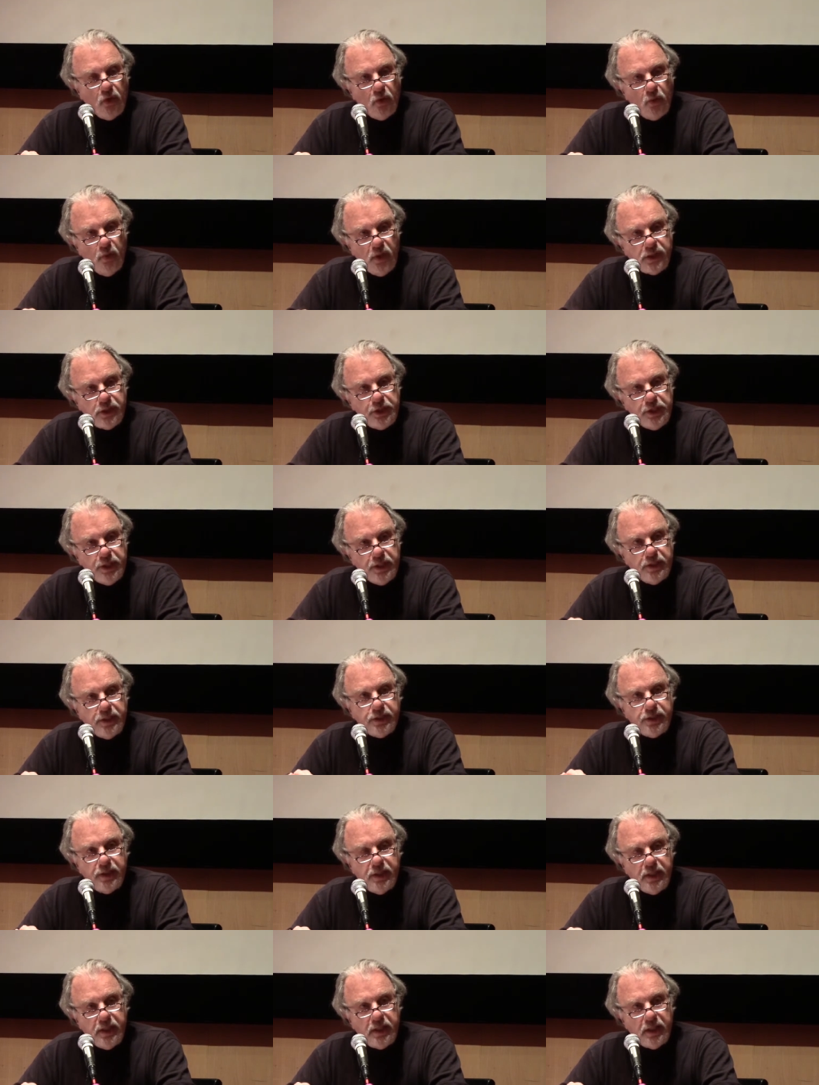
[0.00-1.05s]
which
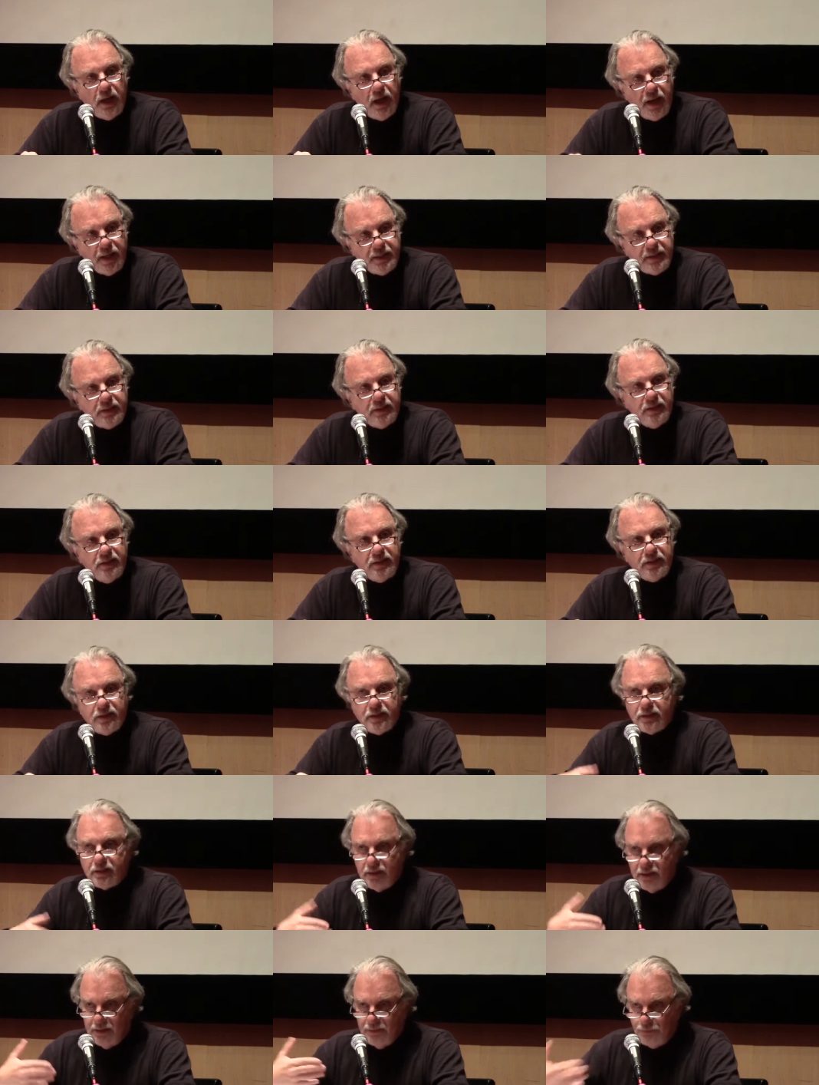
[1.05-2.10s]
is the
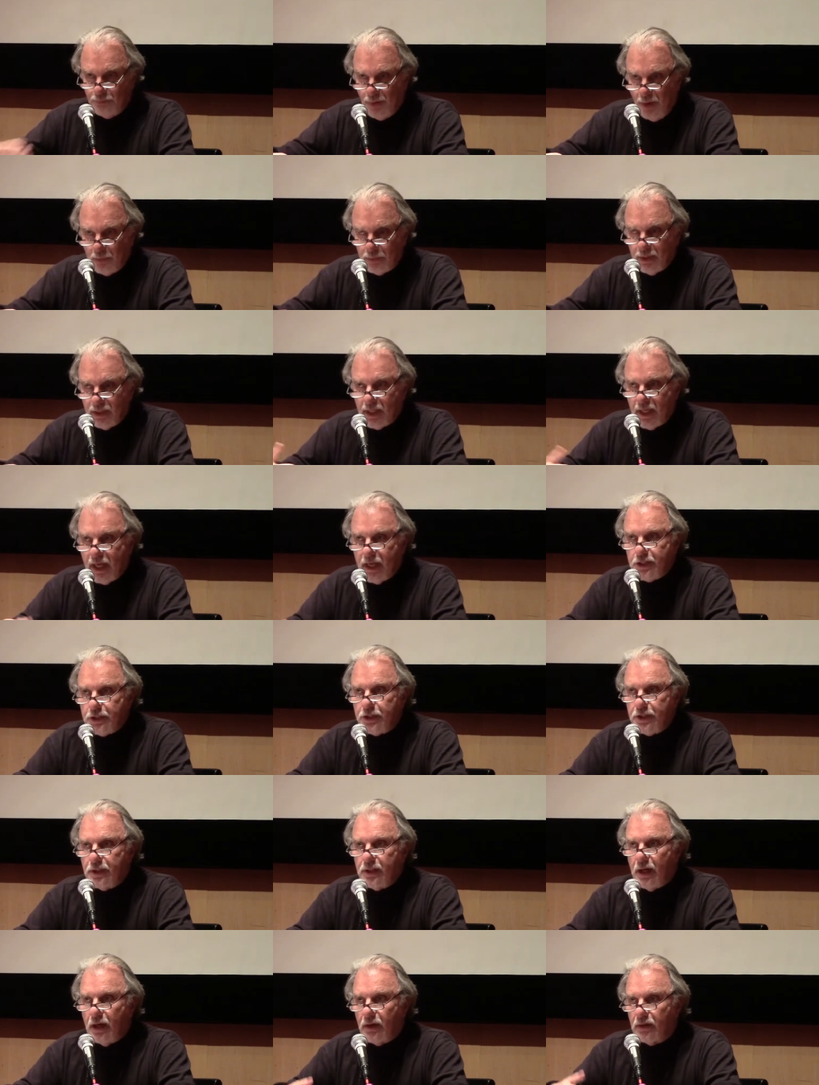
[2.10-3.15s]
ISIS
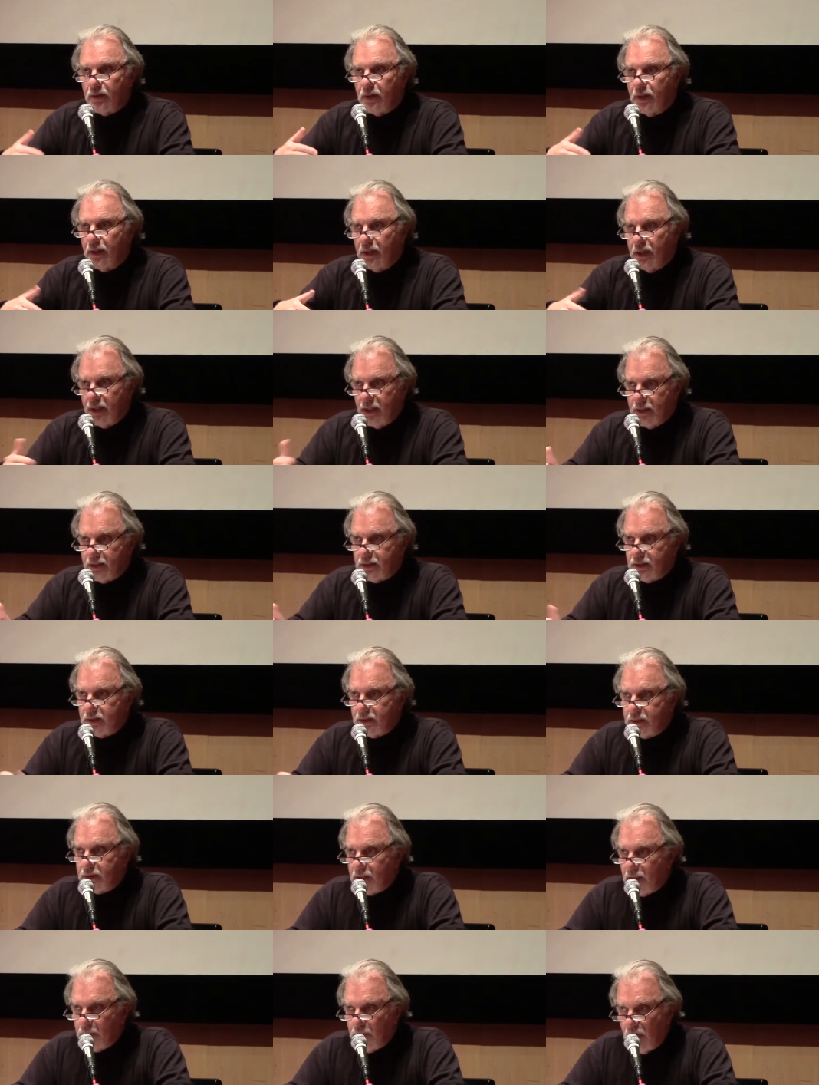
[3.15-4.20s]
publication now.
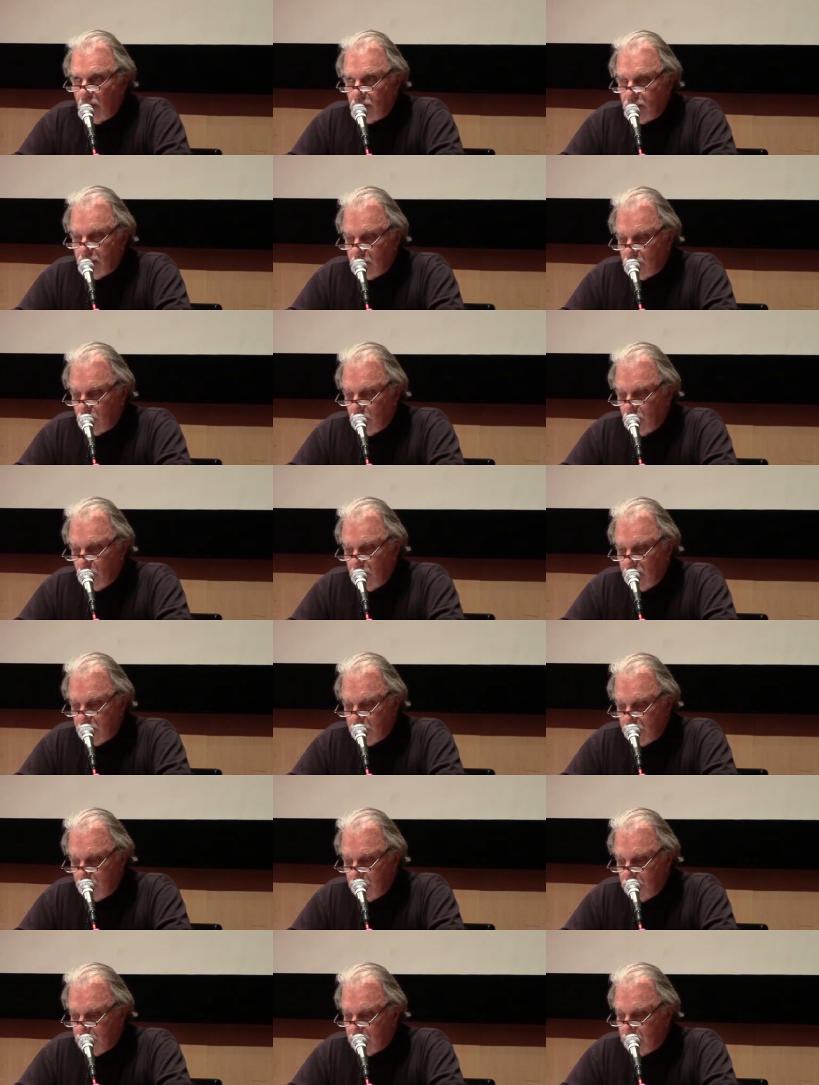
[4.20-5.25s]
It's come out in two
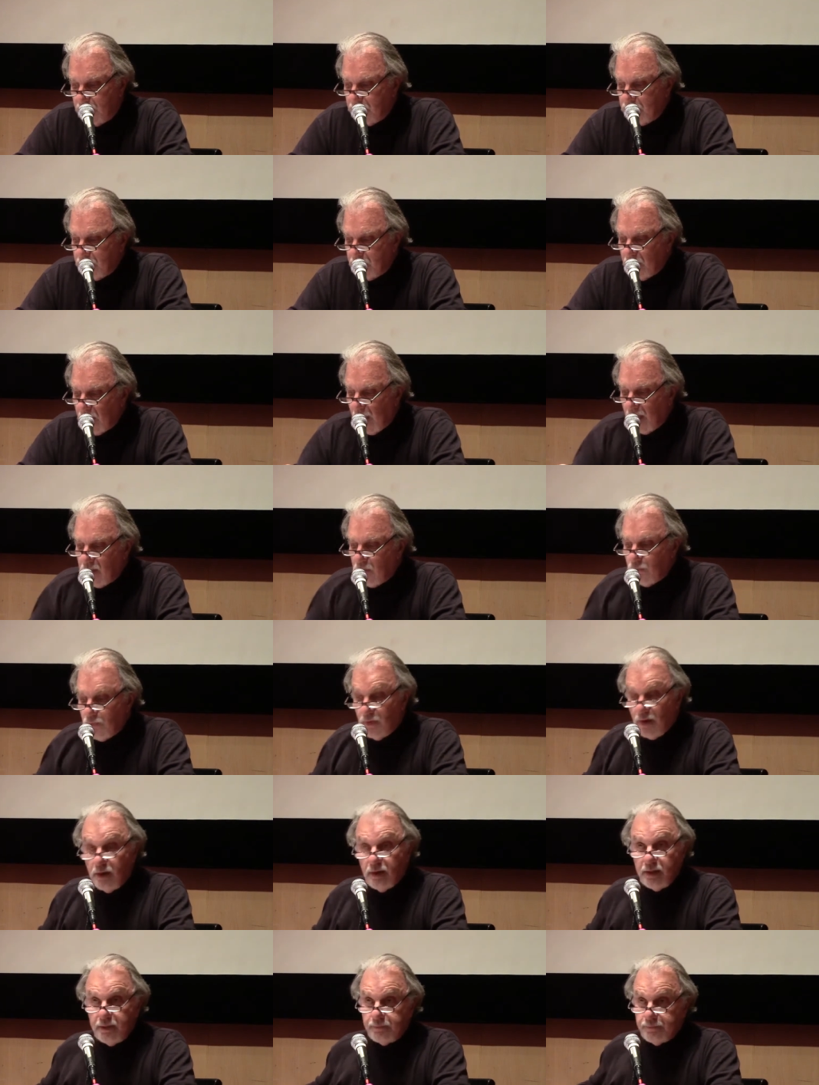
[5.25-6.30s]
issues. And you
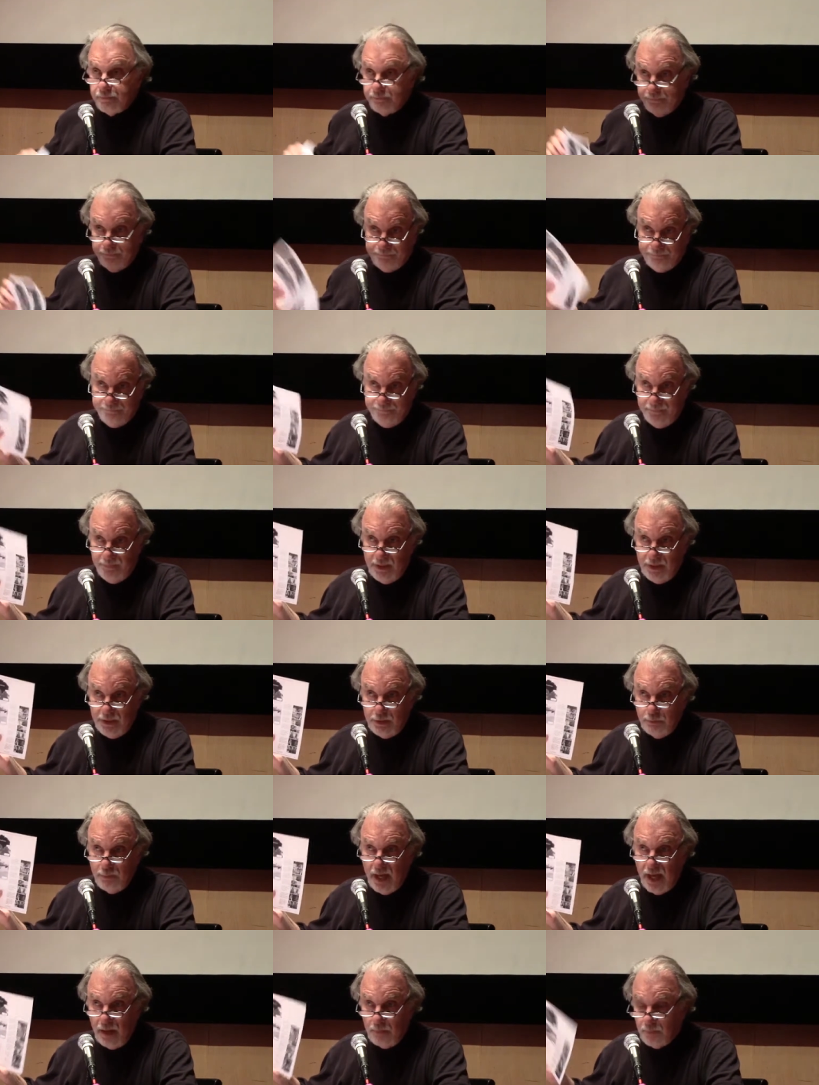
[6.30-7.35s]
find this
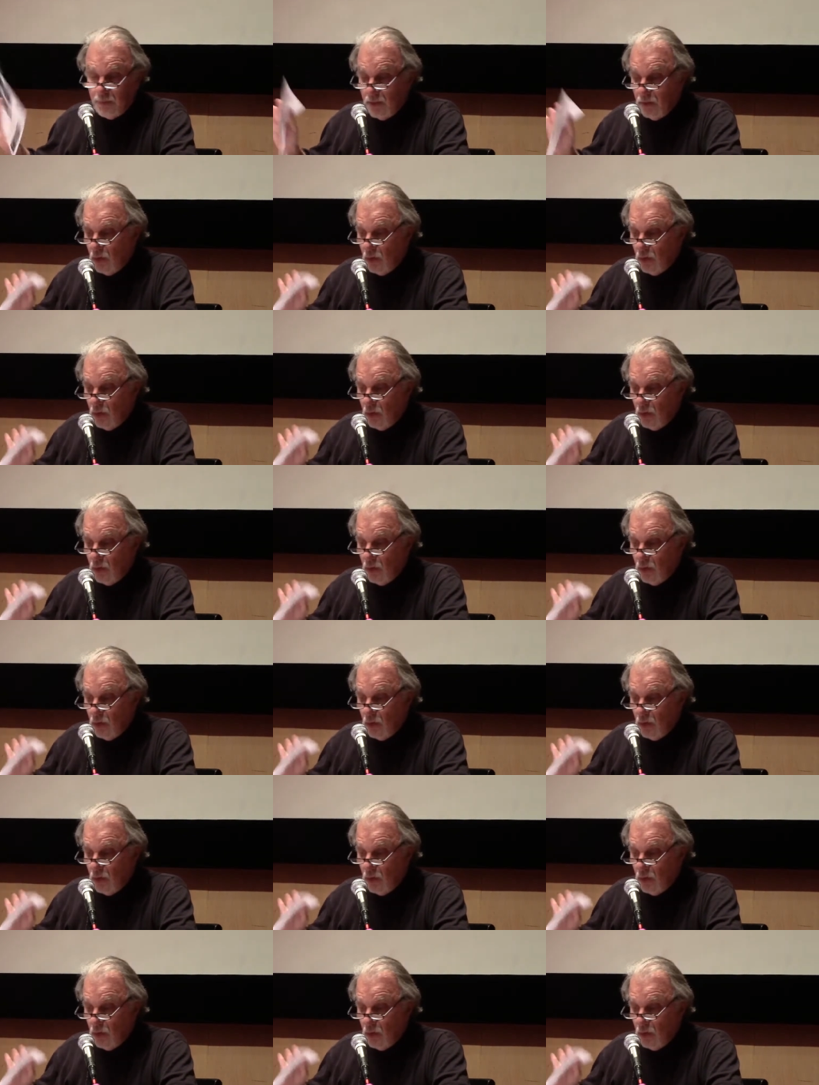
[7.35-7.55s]
map,